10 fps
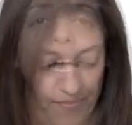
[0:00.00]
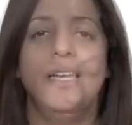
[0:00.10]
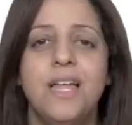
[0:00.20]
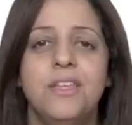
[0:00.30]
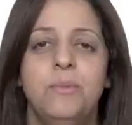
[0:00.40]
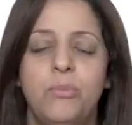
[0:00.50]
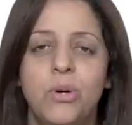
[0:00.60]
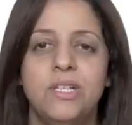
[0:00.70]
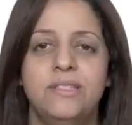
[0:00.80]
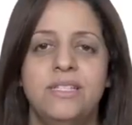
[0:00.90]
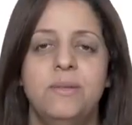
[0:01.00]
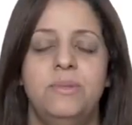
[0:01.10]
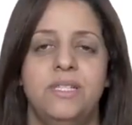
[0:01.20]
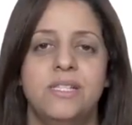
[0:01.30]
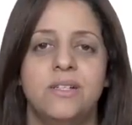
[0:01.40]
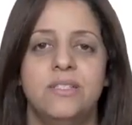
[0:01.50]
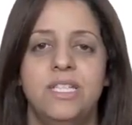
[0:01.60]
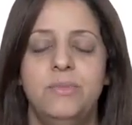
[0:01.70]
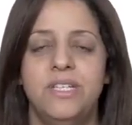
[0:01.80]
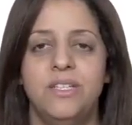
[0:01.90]
Another important discipline
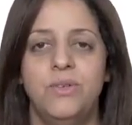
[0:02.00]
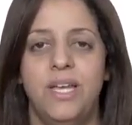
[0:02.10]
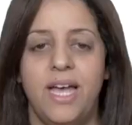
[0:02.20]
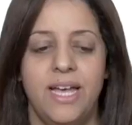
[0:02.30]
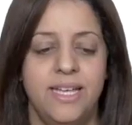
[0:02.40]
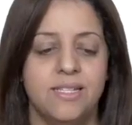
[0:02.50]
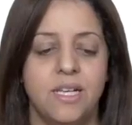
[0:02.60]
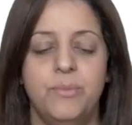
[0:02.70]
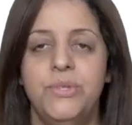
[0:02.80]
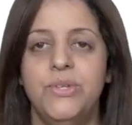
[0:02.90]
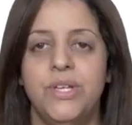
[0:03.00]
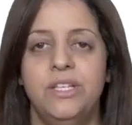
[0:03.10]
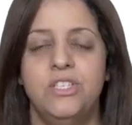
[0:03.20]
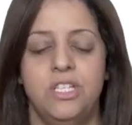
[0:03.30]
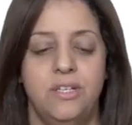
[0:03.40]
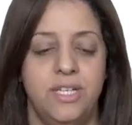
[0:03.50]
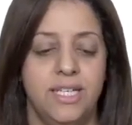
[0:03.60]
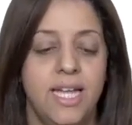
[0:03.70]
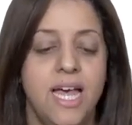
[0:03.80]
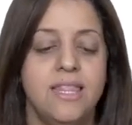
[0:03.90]
contributing to A I is computer
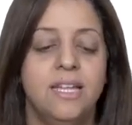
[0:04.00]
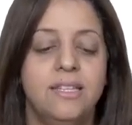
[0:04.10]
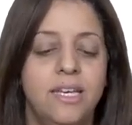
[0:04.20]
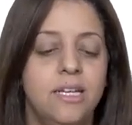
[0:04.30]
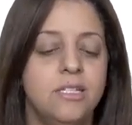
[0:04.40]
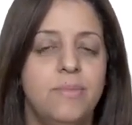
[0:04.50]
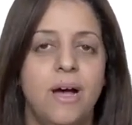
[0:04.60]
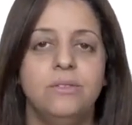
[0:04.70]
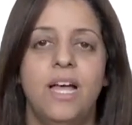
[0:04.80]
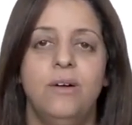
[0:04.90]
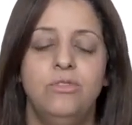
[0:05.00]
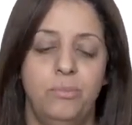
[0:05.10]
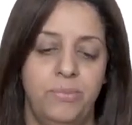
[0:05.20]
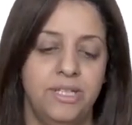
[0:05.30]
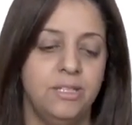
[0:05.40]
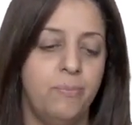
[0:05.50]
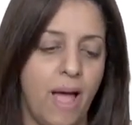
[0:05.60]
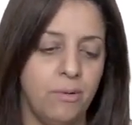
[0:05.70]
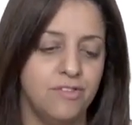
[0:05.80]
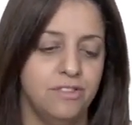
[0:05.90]
engineering, that cares about how to build
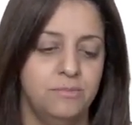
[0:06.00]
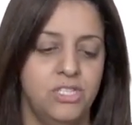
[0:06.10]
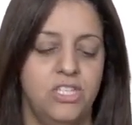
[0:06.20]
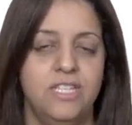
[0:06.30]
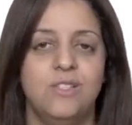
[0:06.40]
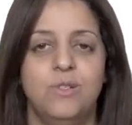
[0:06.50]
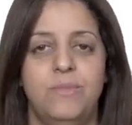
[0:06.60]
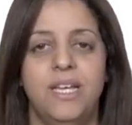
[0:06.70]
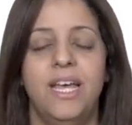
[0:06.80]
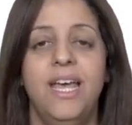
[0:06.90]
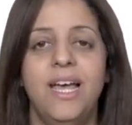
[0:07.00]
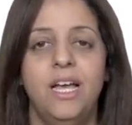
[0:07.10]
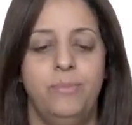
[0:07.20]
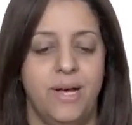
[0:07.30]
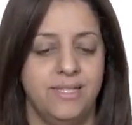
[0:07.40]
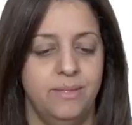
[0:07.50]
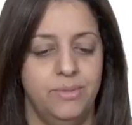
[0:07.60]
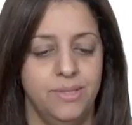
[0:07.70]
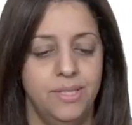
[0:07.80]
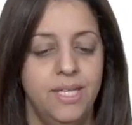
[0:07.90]
powerful machines to make A I
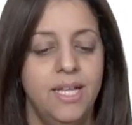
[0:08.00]
possible.